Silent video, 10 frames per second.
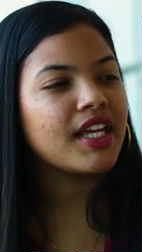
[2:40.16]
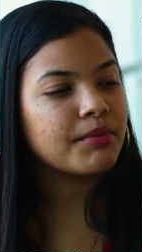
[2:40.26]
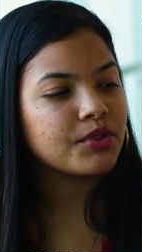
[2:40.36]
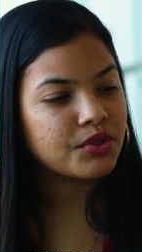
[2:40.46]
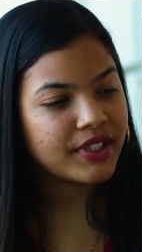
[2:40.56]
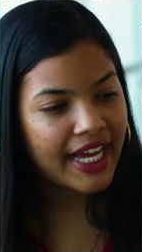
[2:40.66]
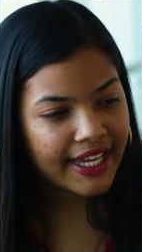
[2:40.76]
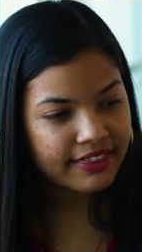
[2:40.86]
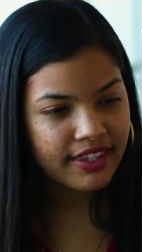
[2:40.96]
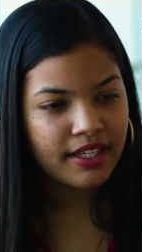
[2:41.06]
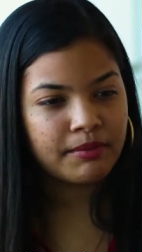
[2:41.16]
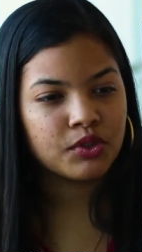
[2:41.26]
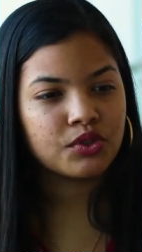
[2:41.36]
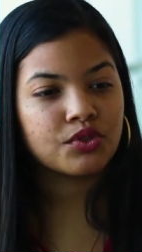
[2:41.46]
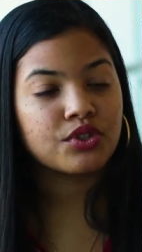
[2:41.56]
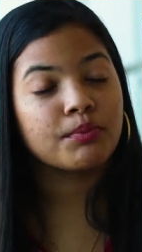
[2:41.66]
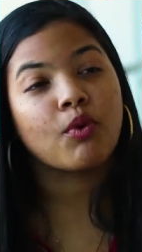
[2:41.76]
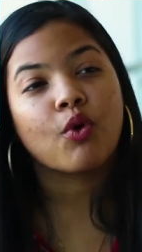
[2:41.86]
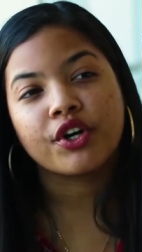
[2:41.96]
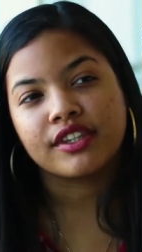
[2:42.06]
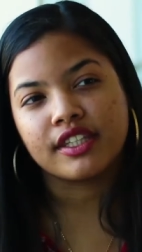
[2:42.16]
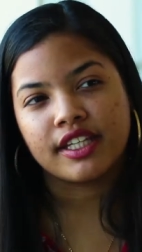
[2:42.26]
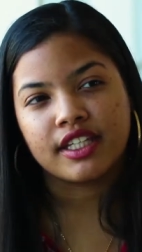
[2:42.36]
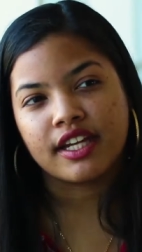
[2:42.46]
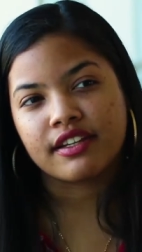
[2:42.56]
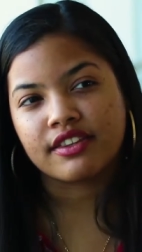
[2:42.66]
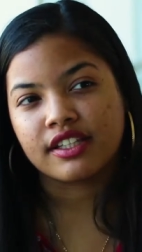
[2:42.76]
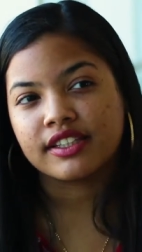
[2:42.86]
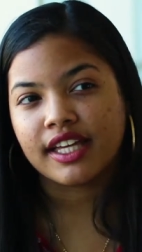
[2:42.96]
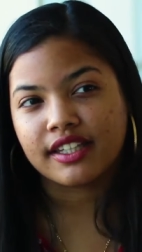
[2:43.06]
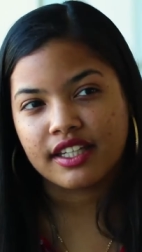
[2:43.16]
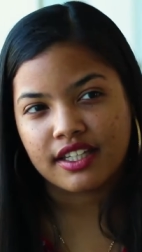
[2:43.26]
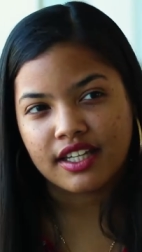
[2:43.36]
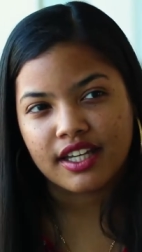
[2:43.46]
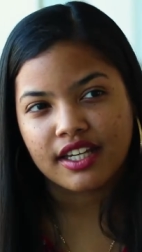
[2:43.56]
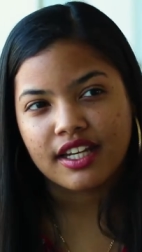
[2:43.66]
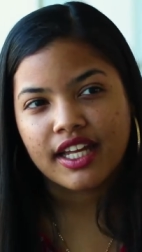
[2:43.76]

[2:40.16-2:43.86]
be able to guide them, to support them in anything that they need,